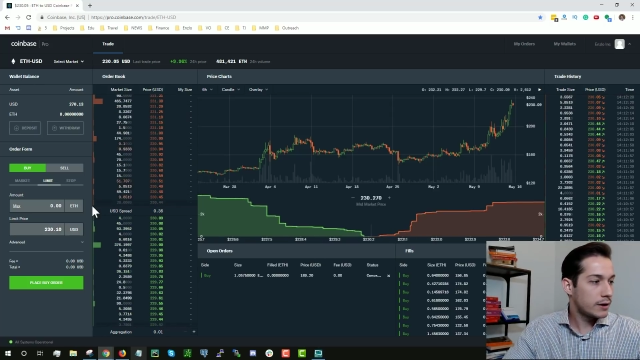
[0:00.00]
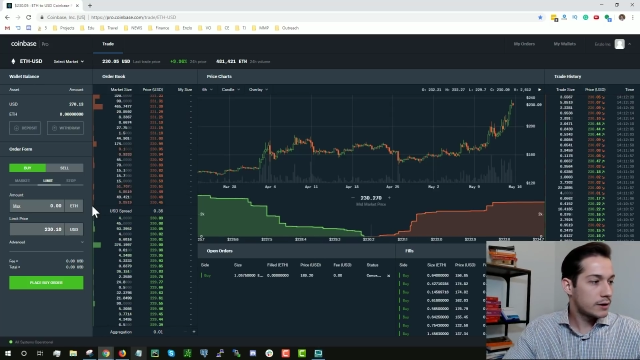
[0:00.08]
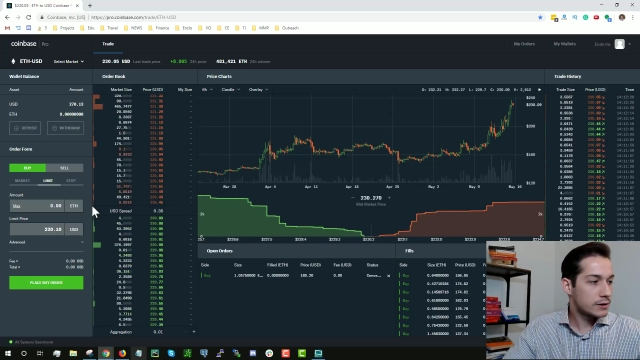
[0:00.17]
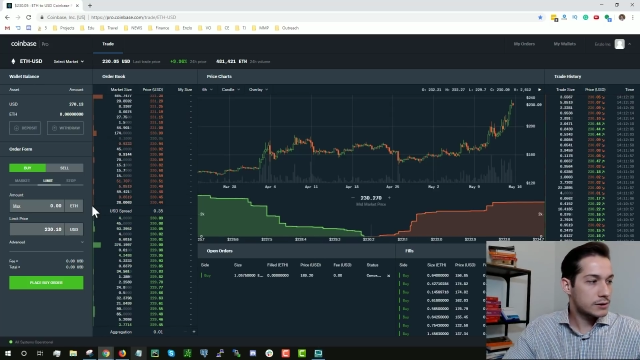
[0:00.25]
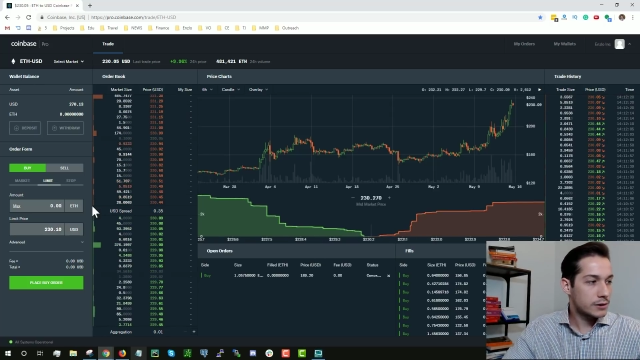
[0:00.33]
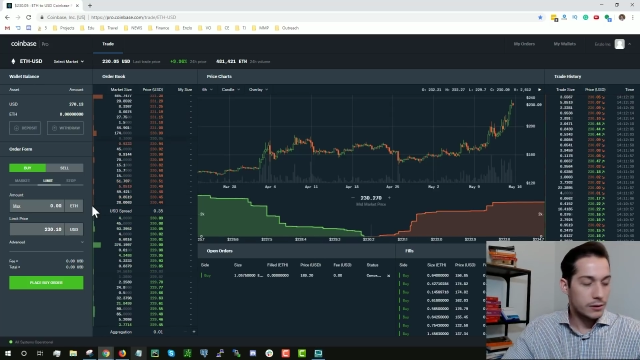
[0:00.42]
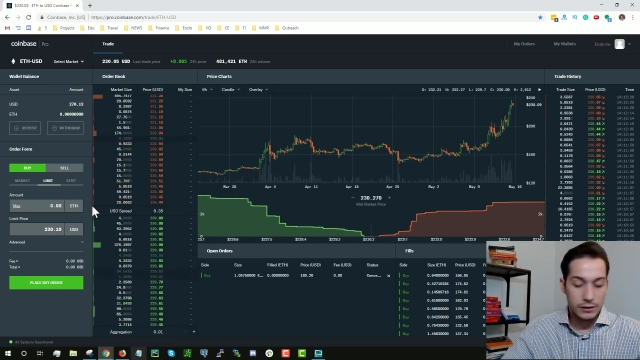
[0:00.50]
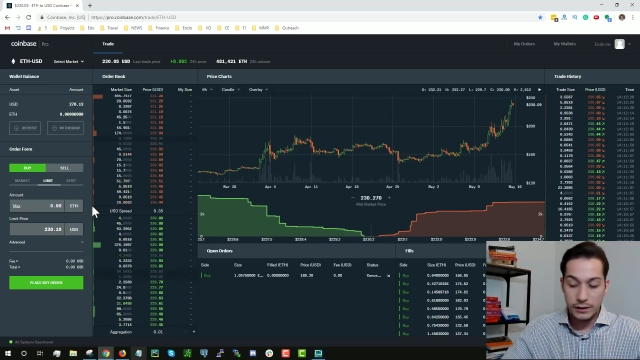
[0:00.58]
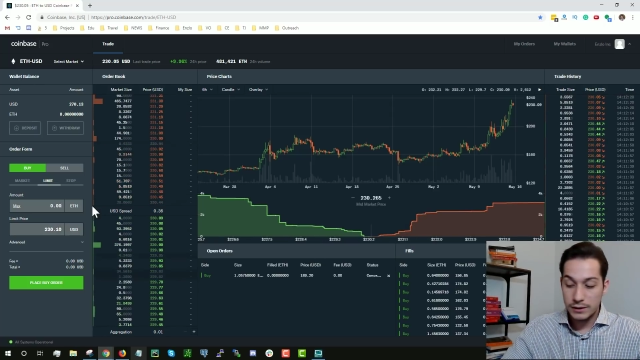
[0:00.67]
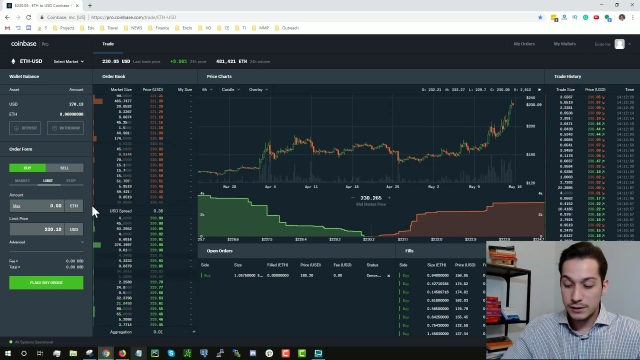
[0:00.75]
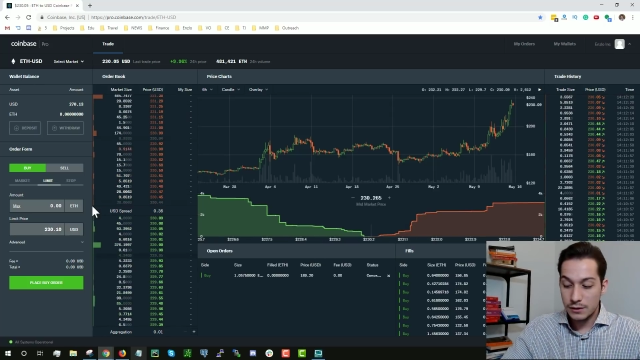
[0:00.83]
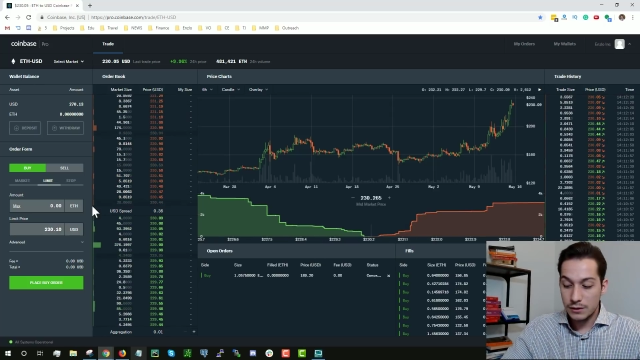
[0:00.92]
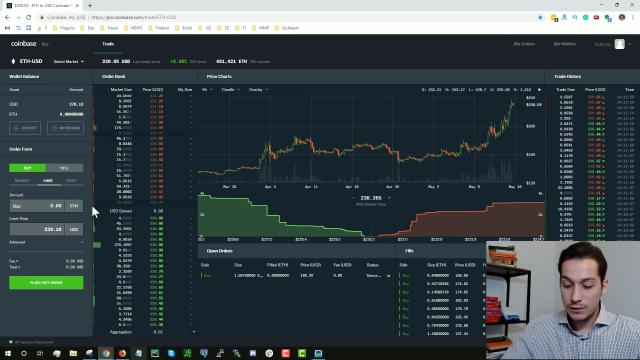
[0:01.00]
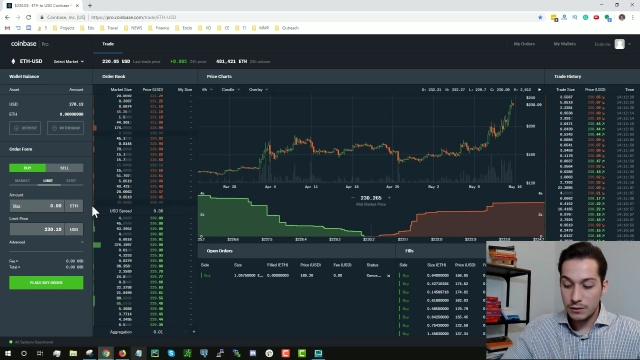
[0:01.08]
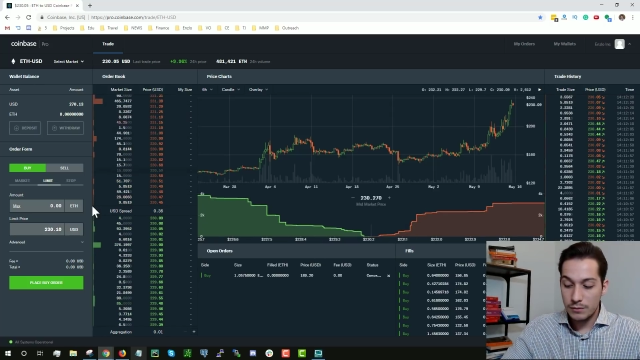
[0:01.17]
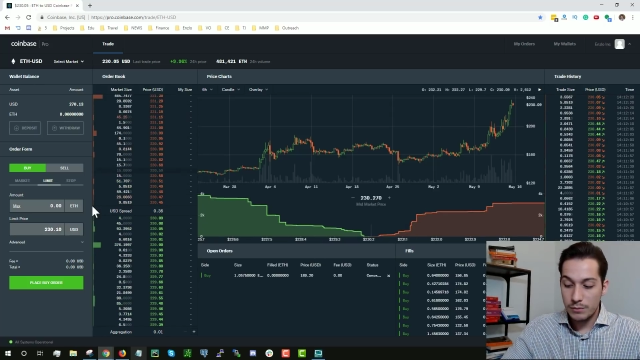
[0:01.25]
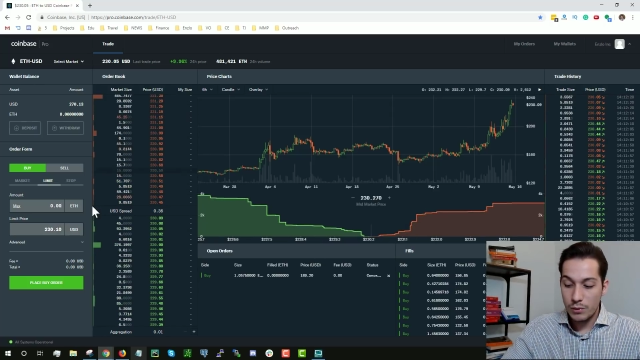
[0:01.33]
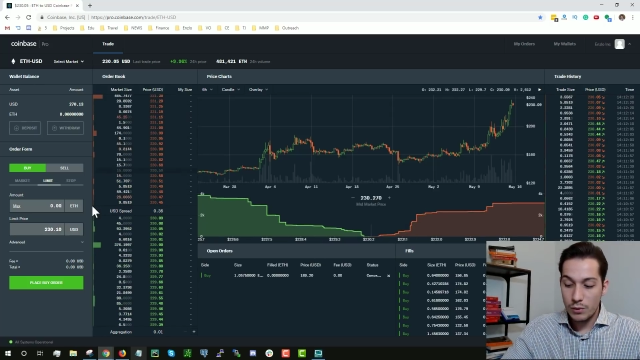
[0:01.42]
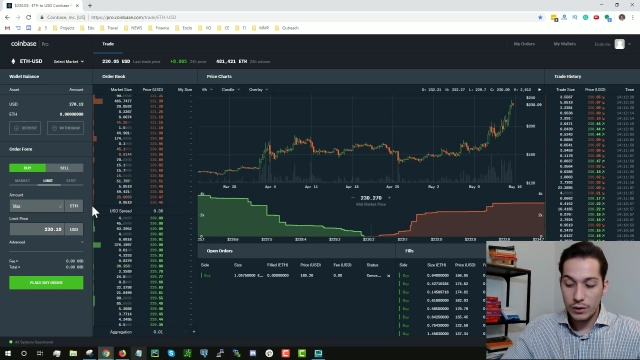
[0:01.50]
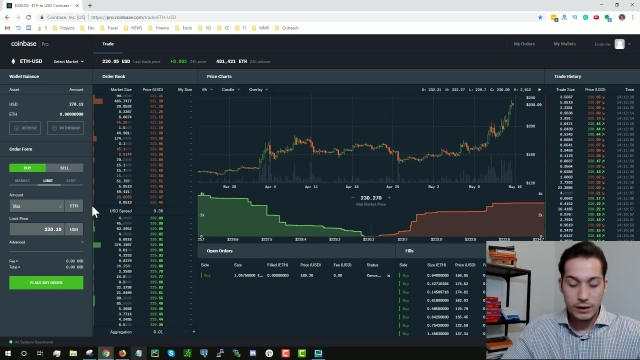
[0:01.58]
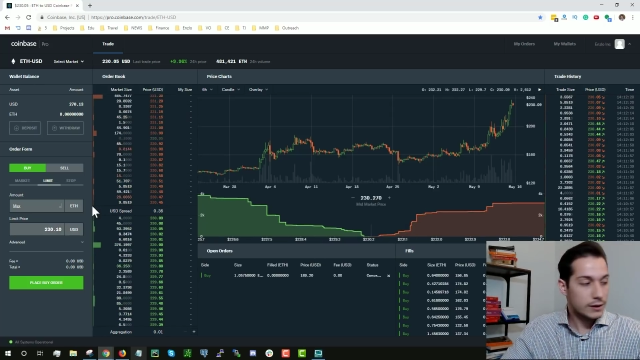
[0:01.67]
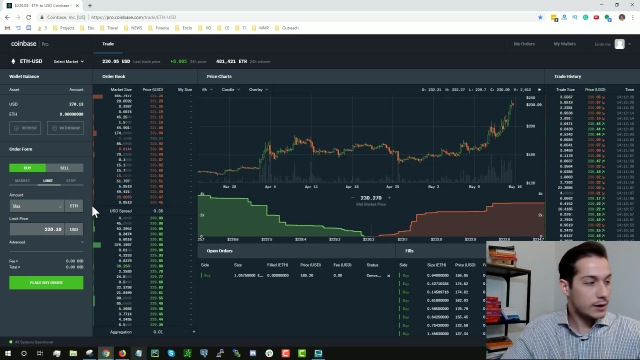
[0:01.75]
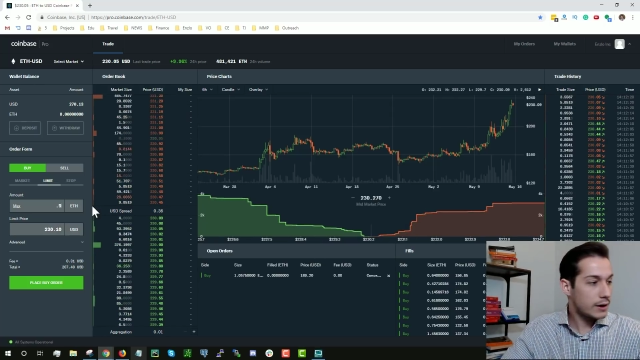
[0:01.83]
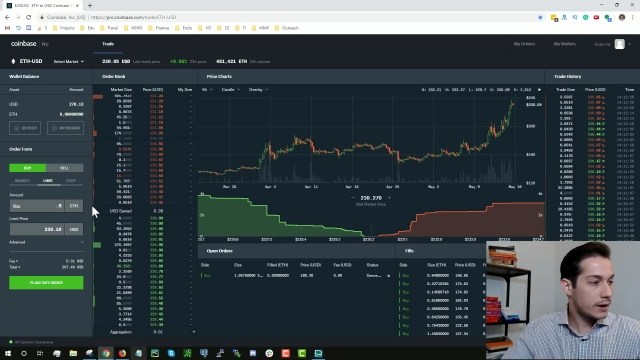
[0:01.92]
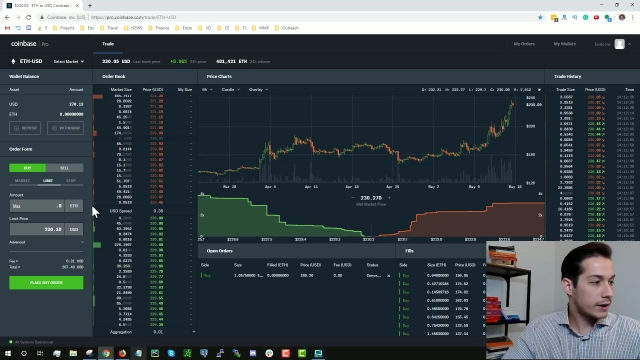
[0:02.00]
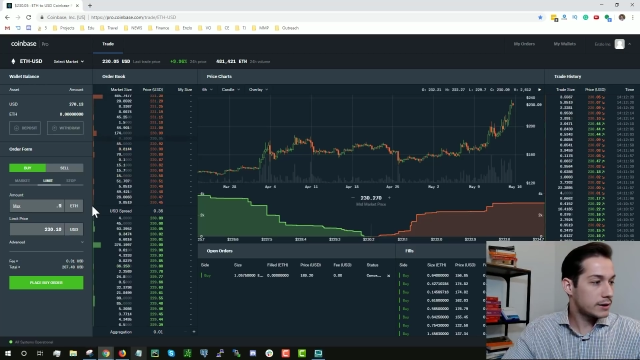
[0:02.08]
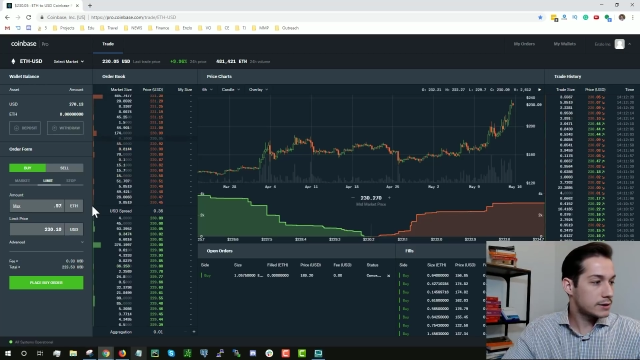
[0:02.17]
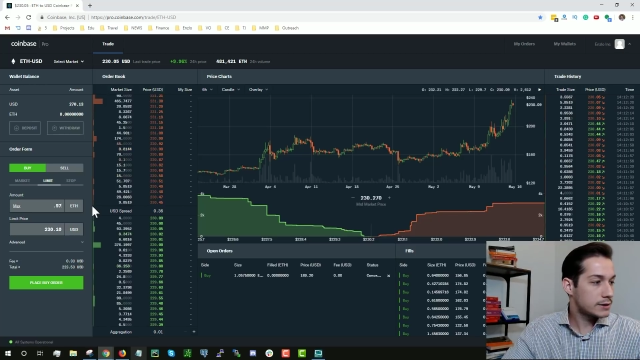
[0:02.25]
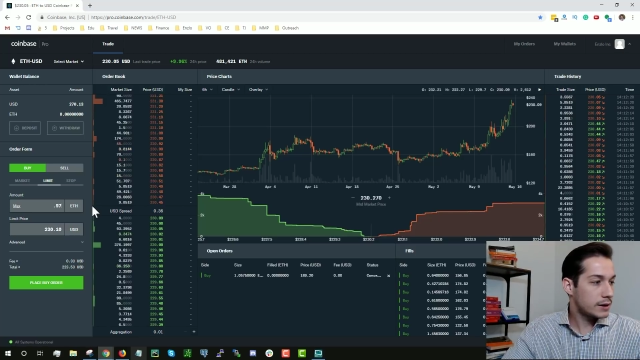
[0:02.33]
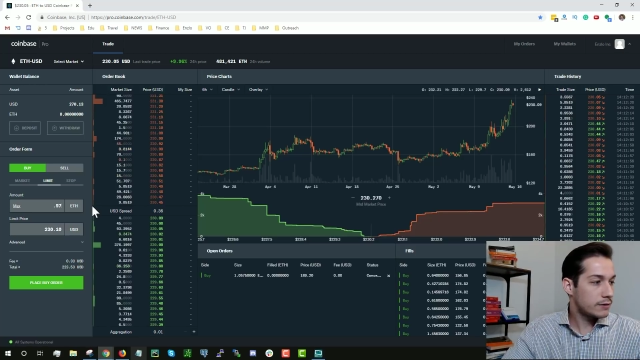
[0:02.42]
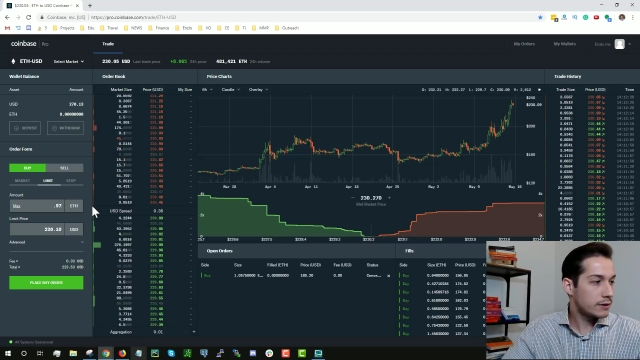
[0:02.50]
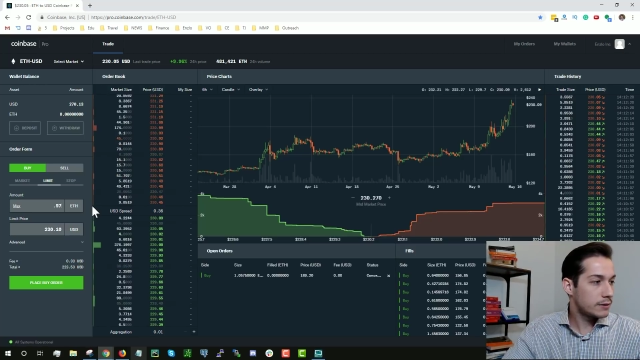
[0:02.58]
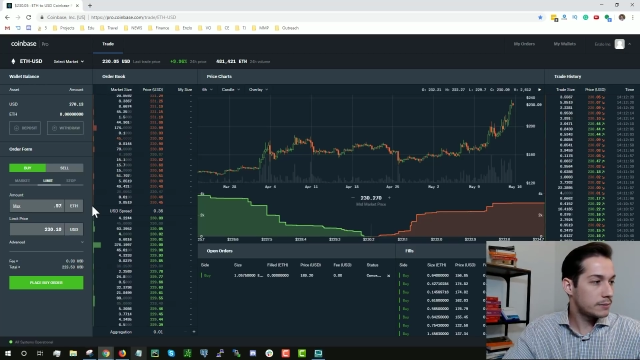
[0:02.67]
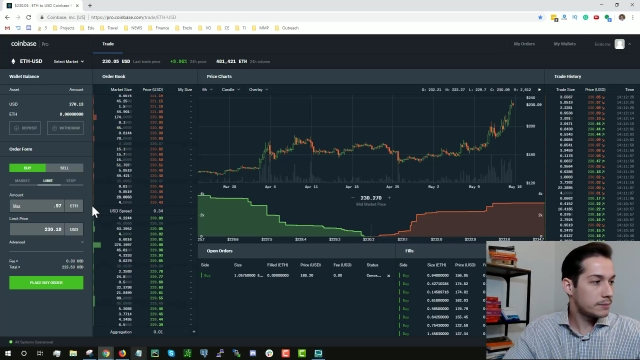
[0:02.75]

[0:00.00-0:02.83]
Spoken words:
So let's go 0.97.